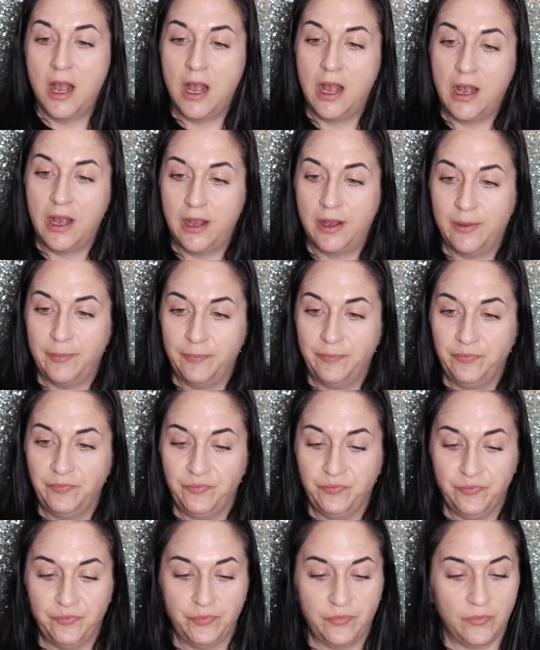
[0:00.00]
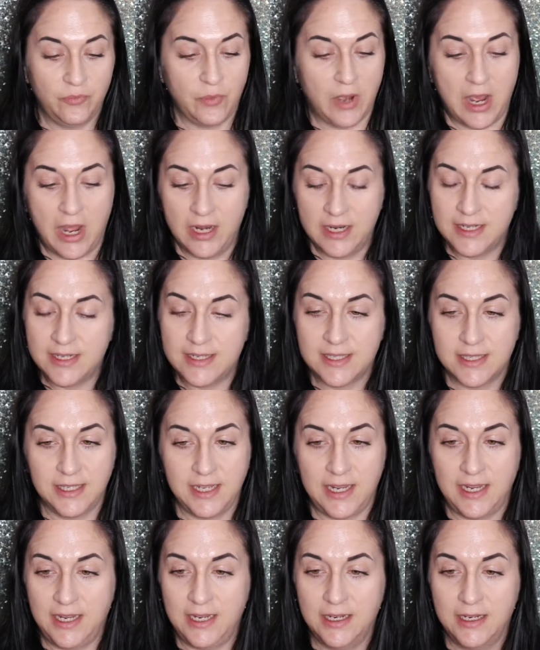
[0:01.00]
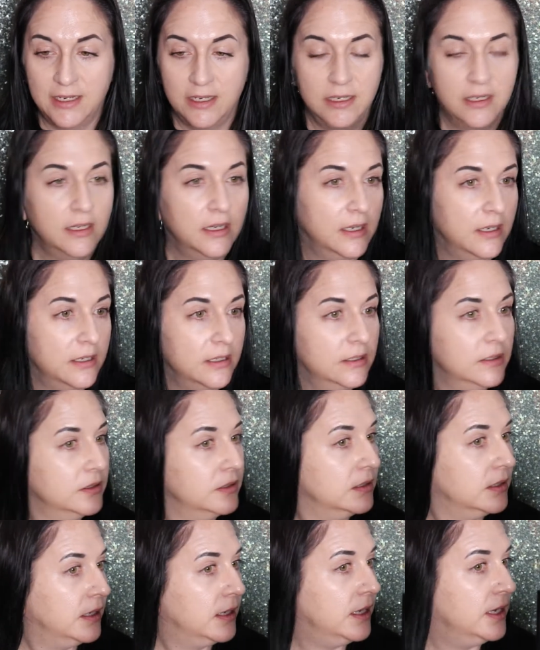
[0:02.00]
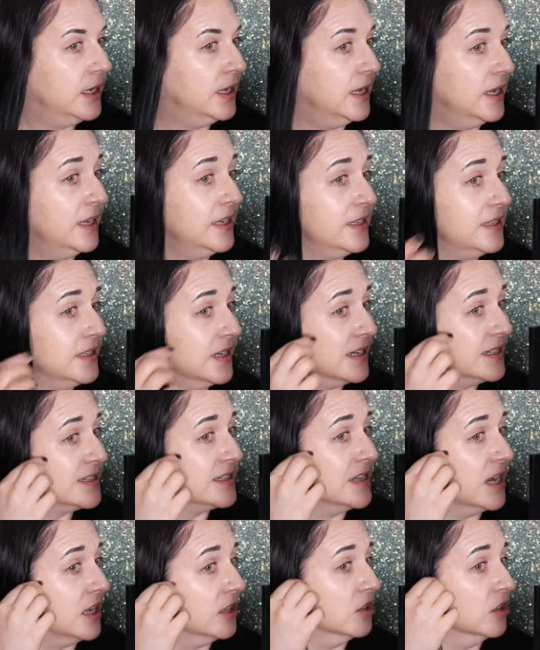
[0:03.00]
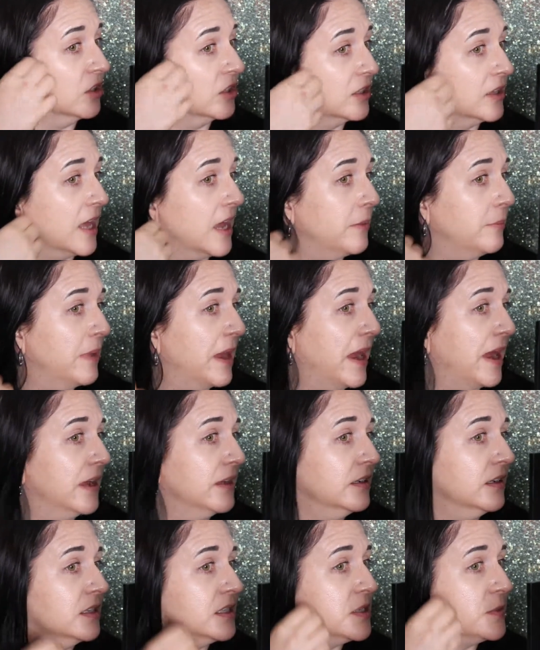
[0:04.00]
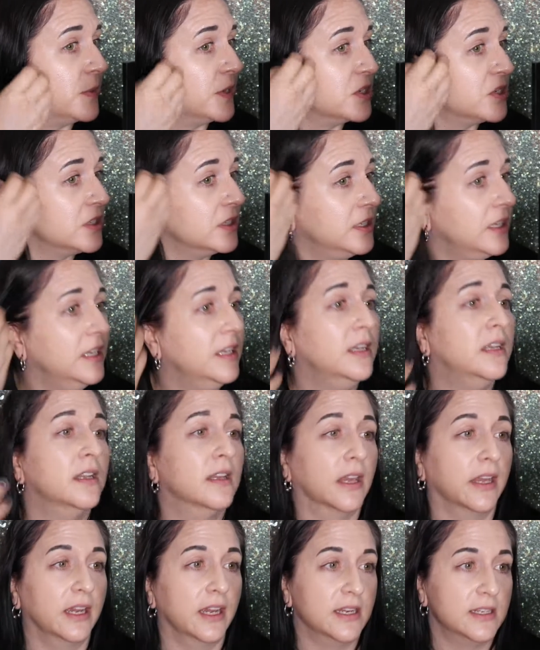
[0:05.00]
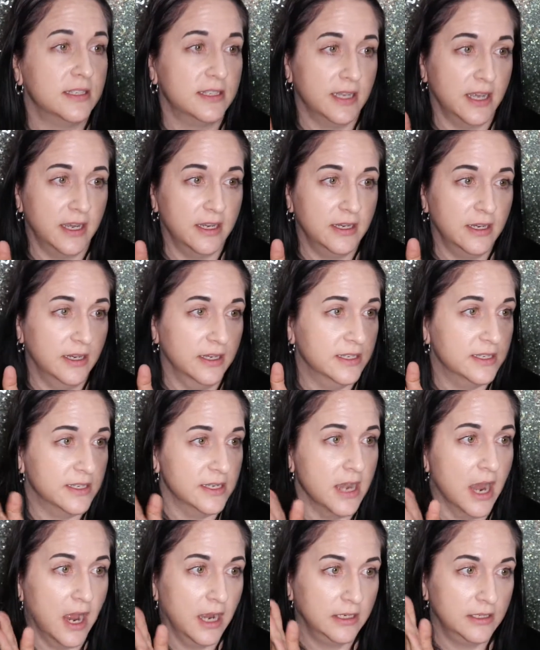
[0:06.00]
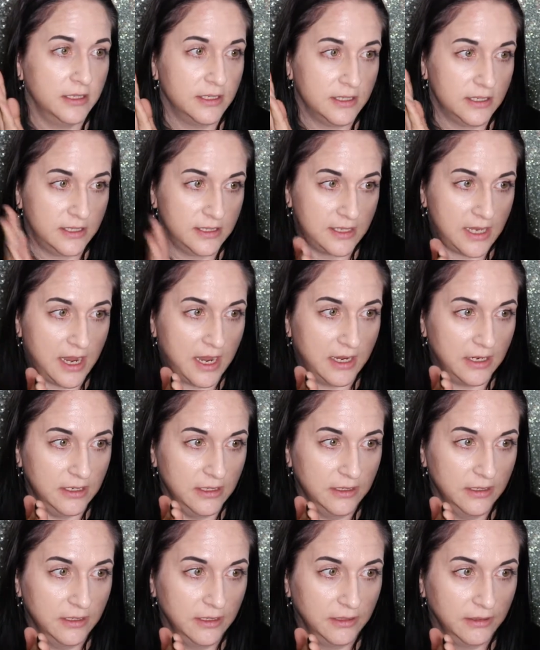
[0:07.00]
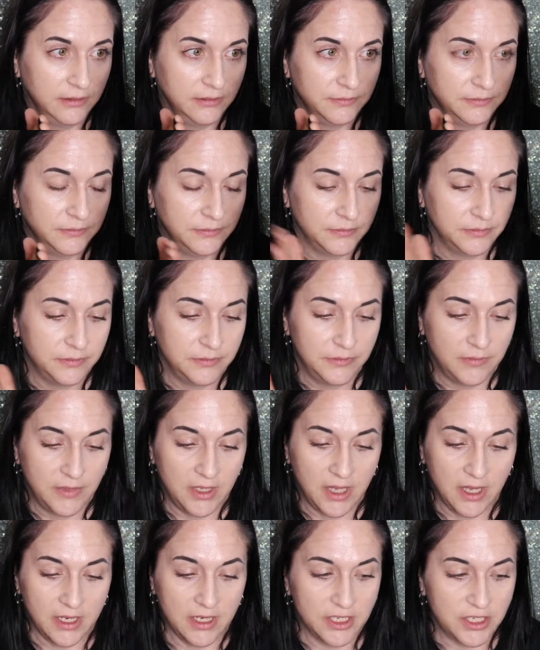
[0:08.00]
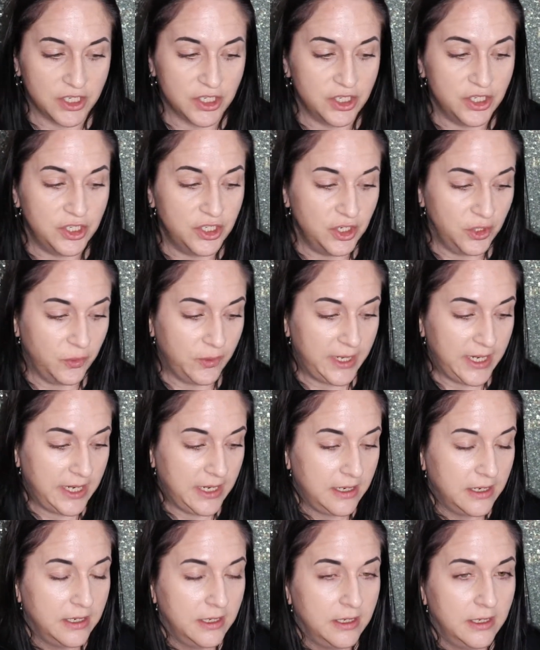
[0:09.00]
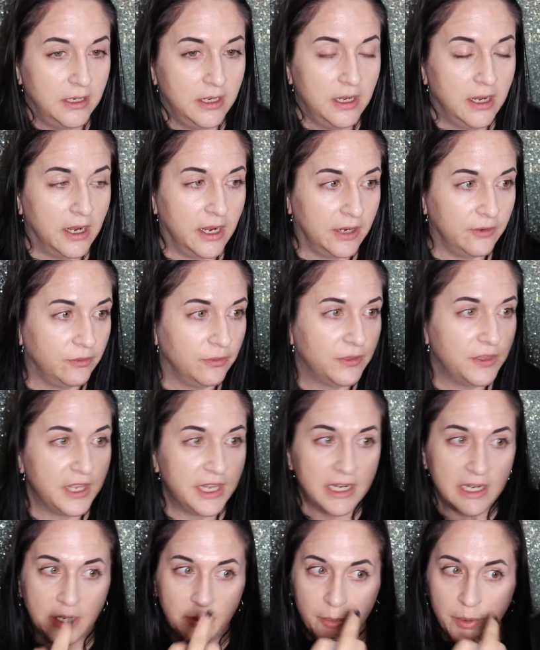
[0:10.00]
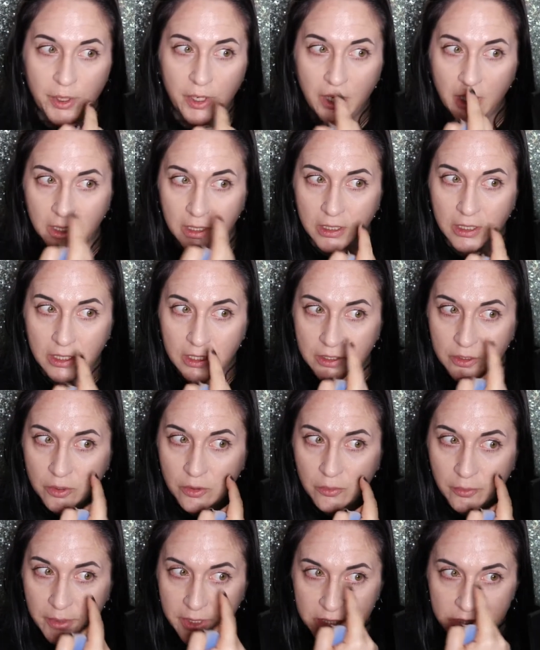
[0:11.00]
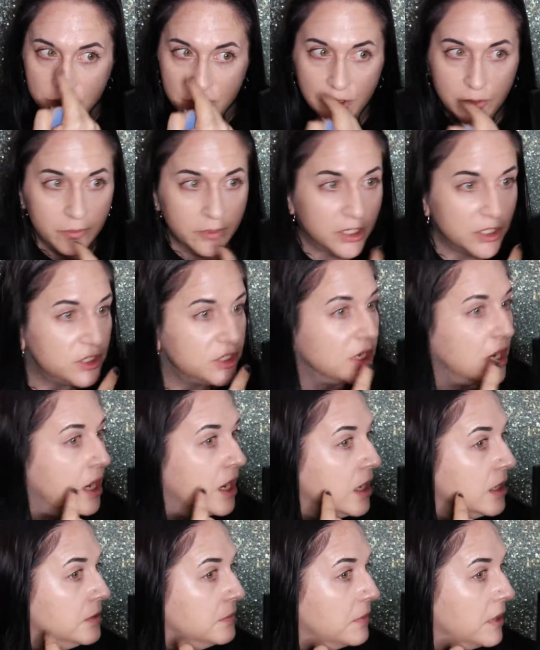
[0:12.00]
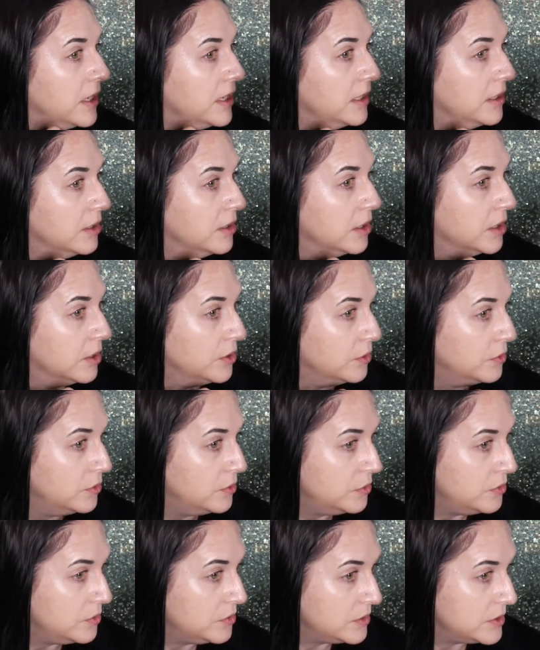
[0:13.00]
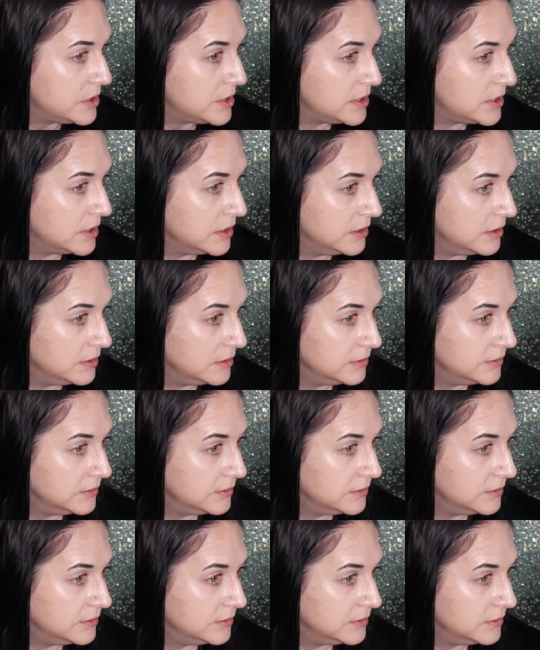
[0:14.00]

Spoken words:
Honestly, it does not look that bad, especially, like I said, it's not set and it's dewy. I think I put a little bit too much on my nose.